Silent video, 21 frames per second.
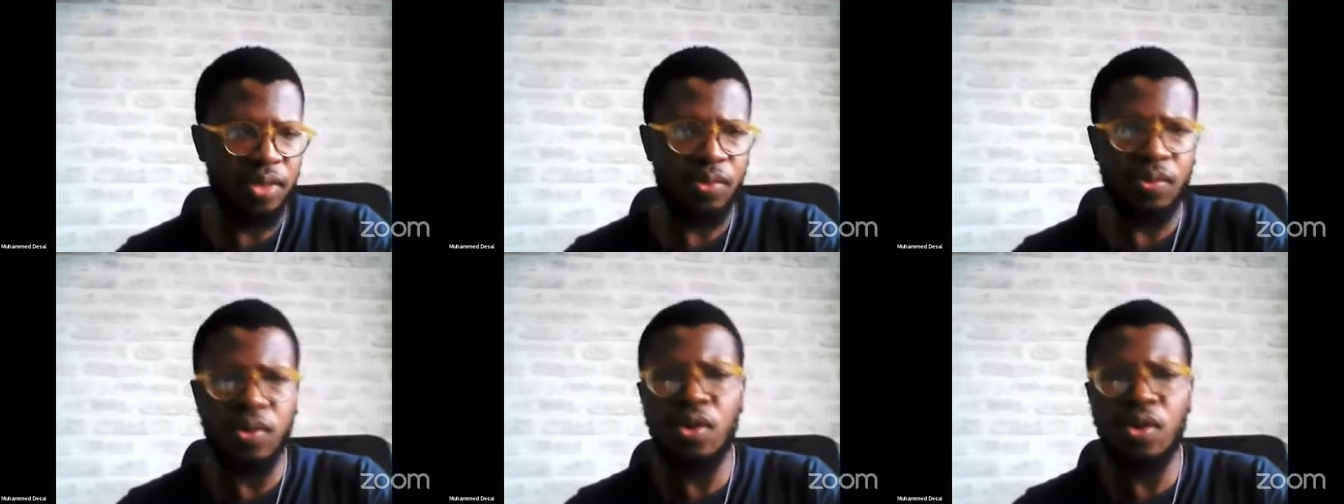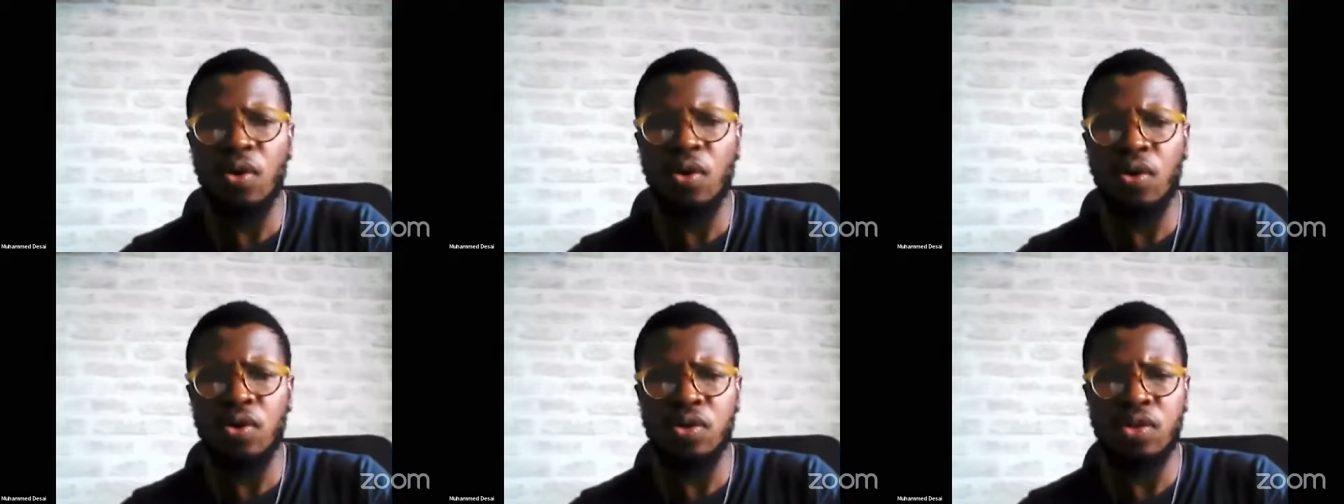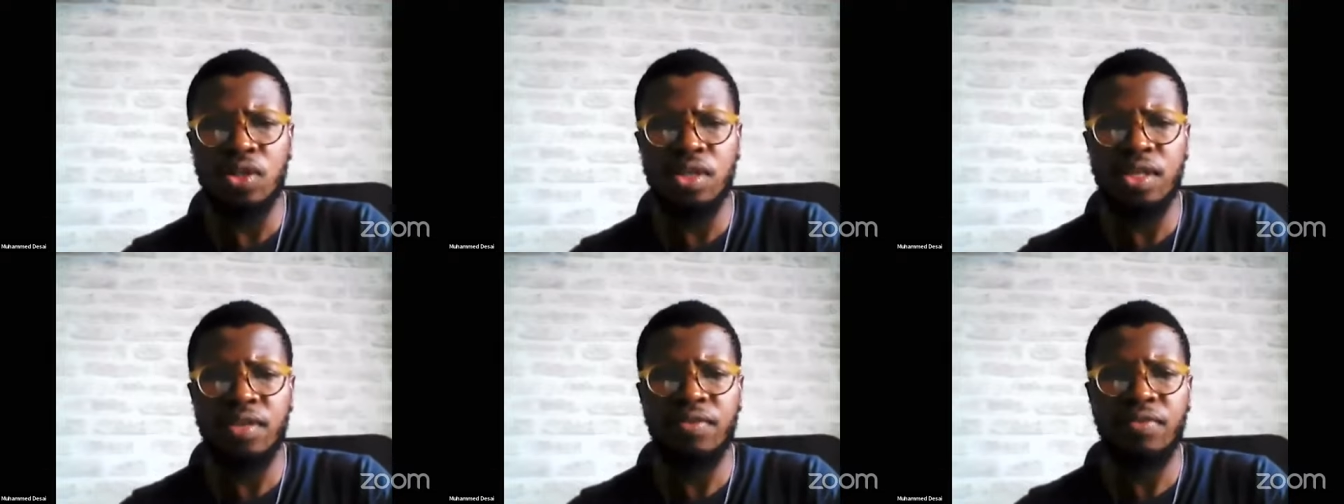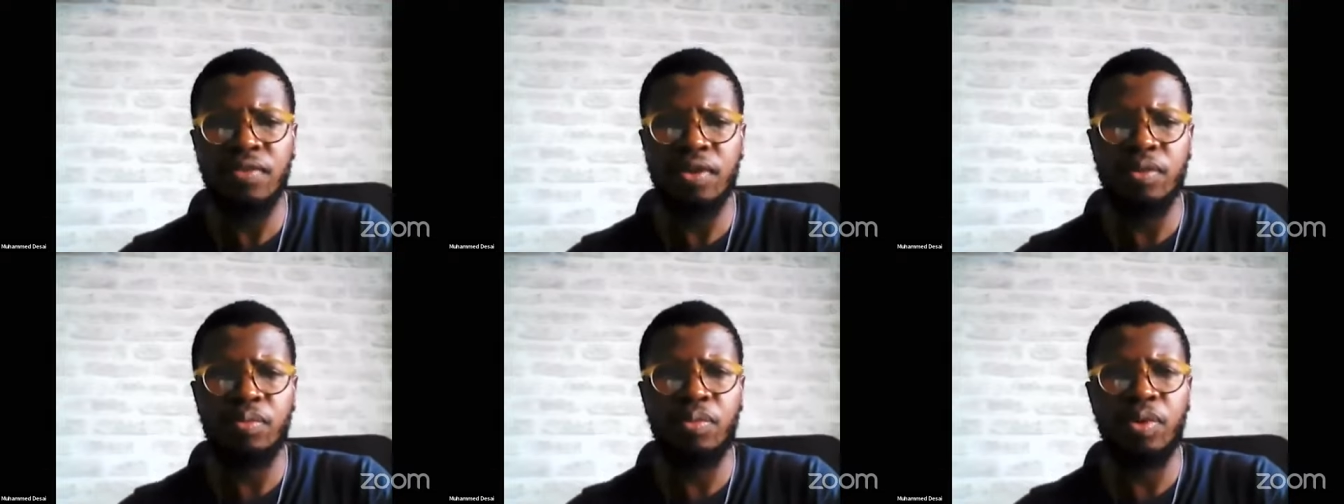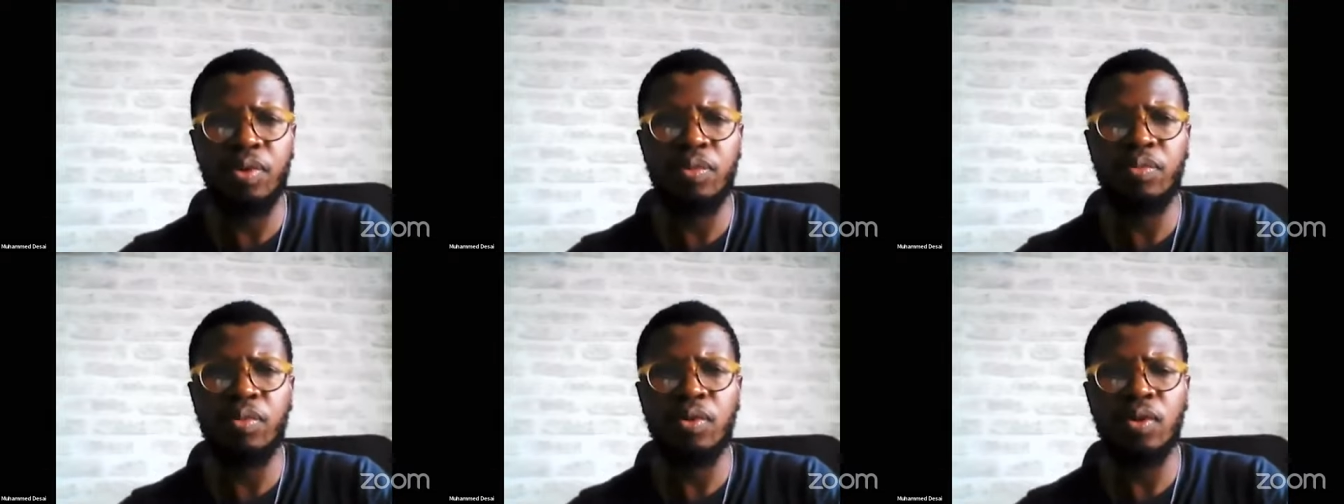We host different
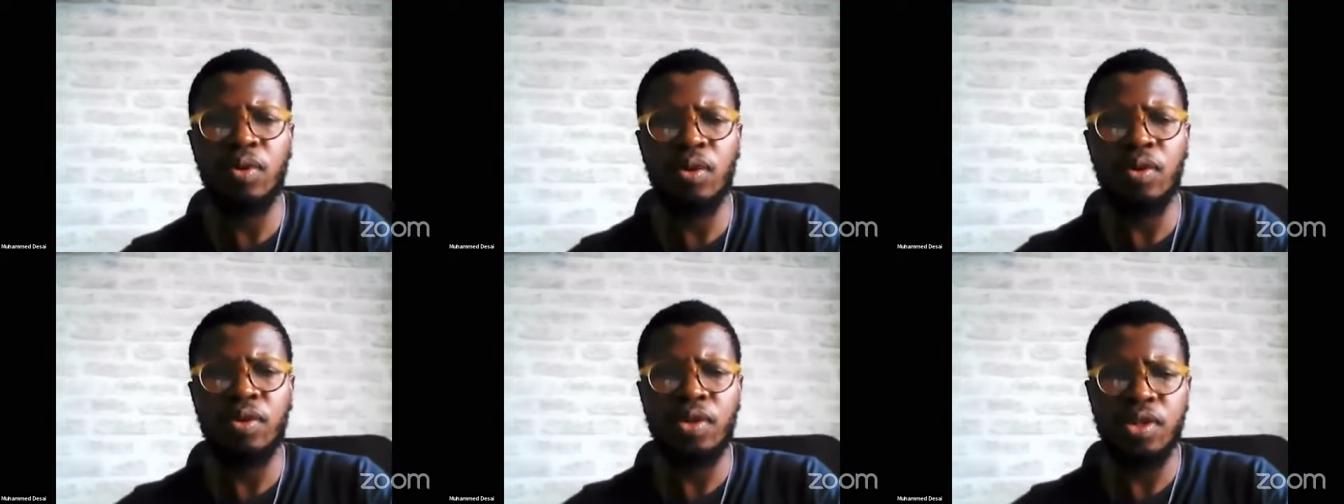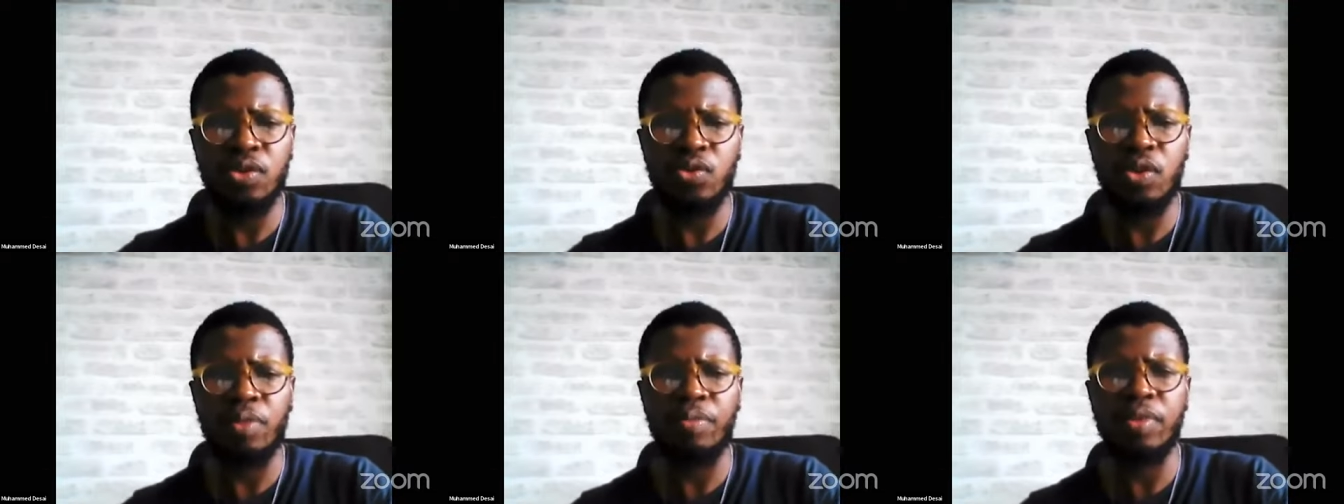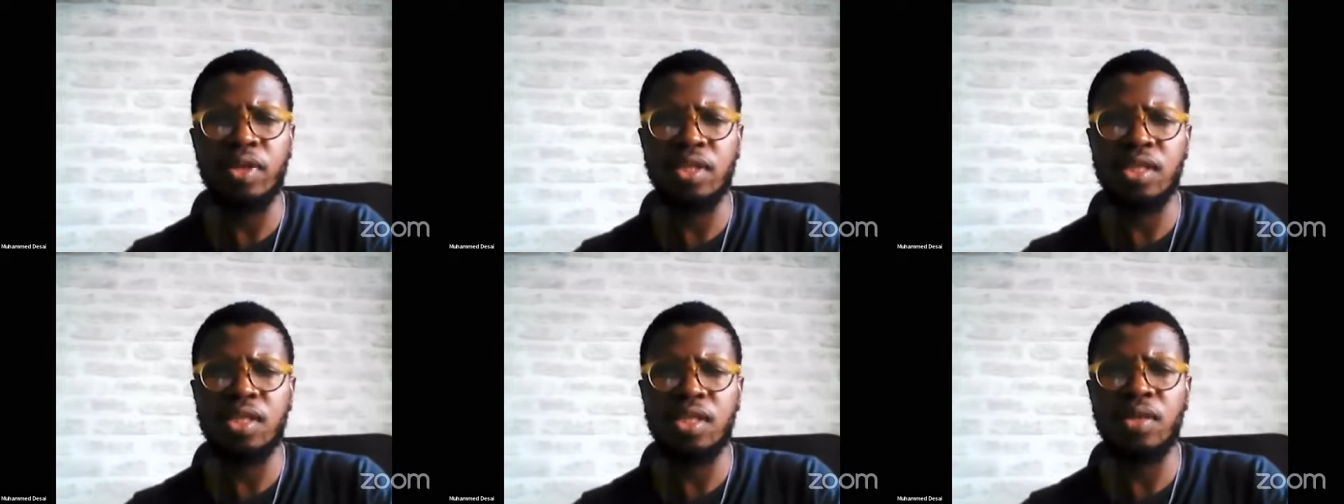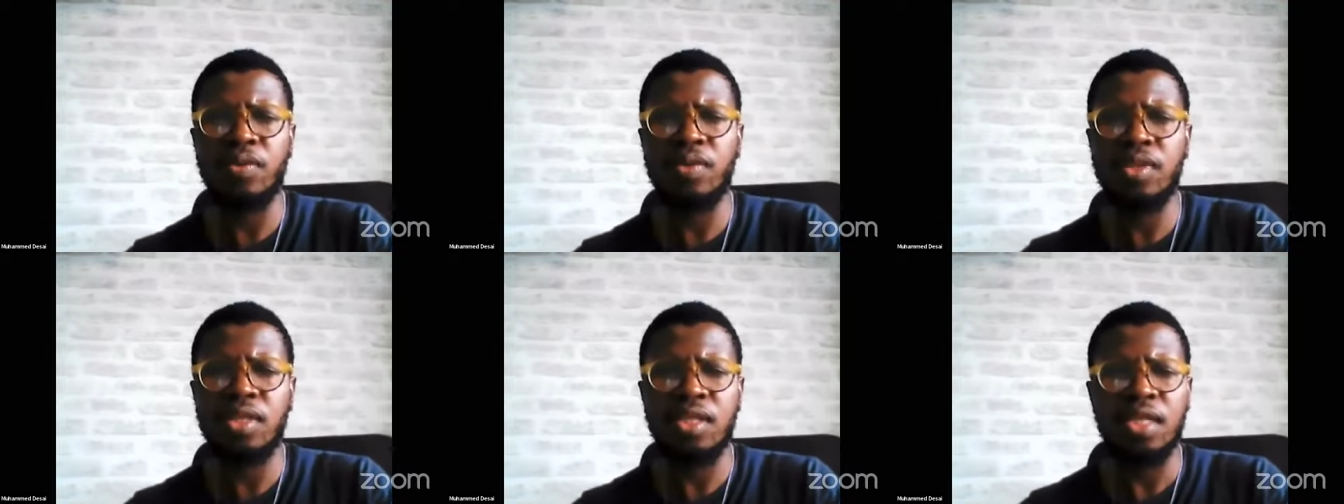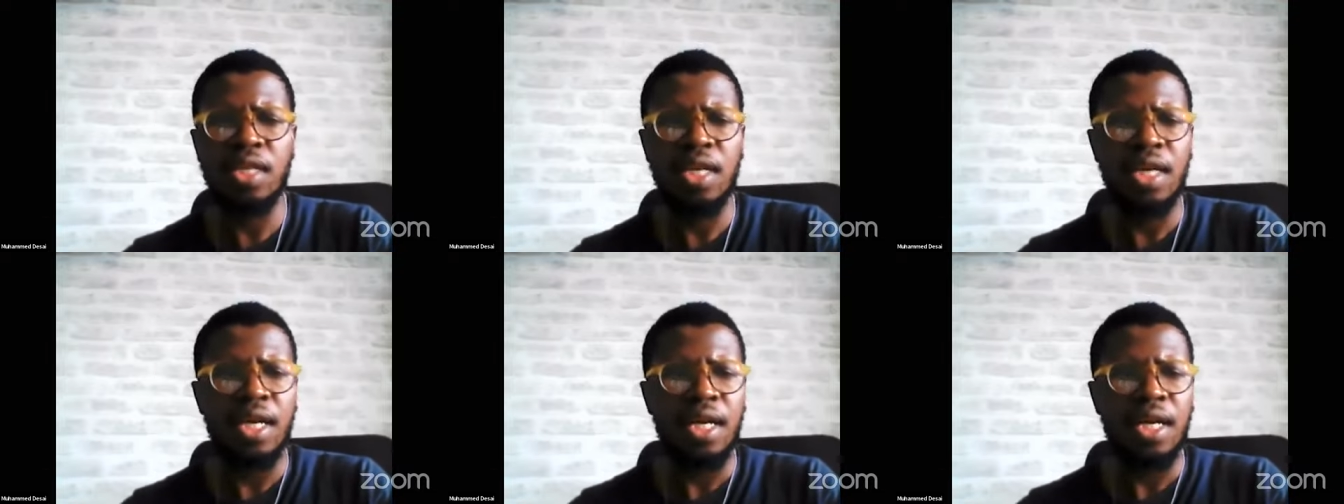people on this webinar series,